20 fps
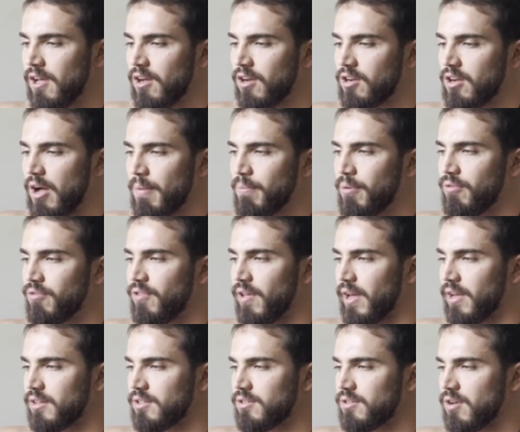A couple
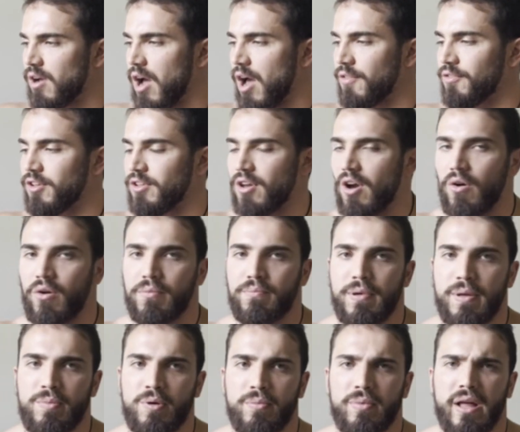things on the yoke.
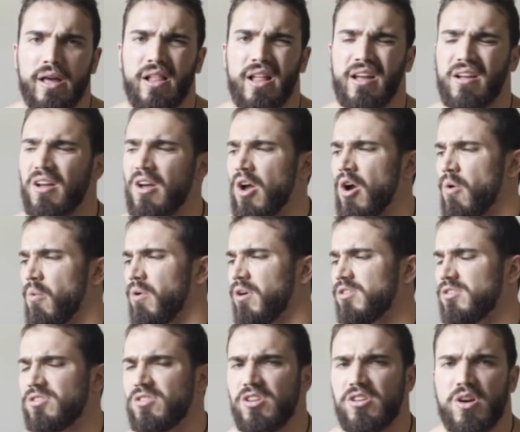People will be like, what
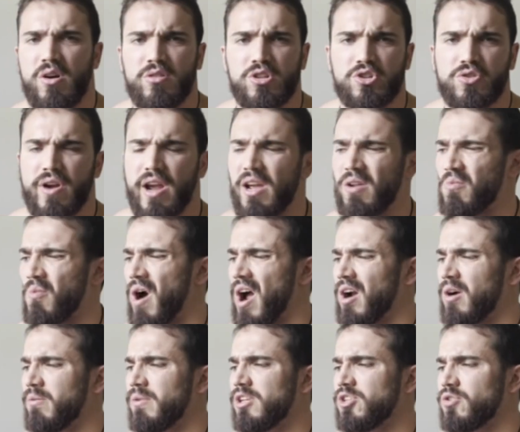does the yoke train? Why
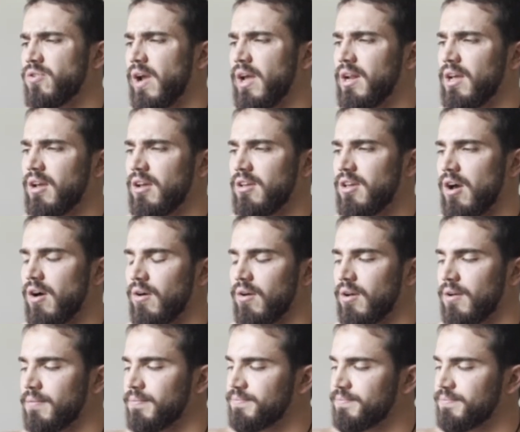are we training a yoke?